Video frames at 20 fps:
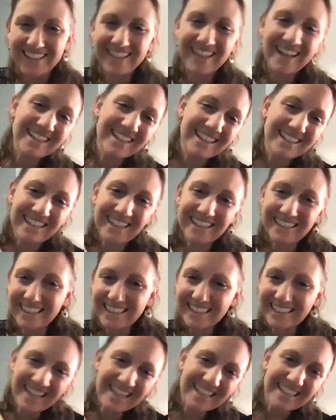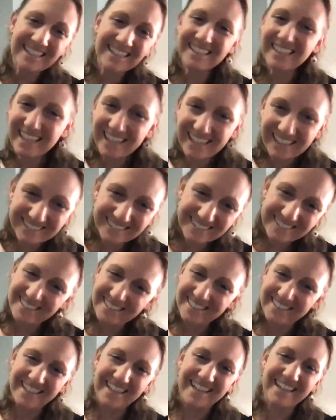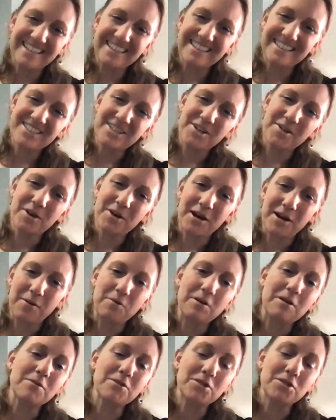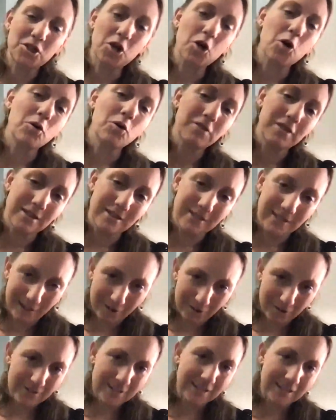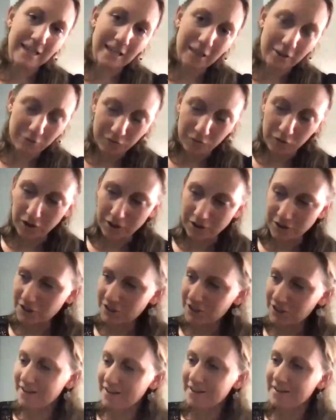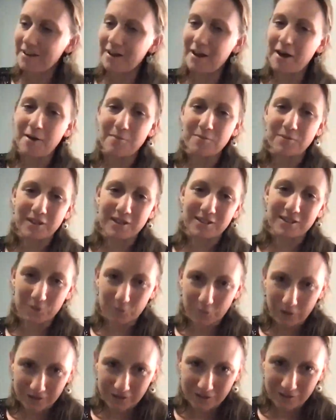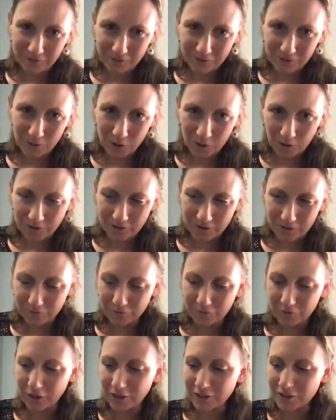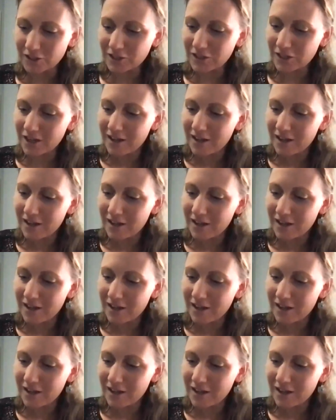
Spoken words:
la la la la la la la. And so we joke that they are singing in French because the rest of the song is in French.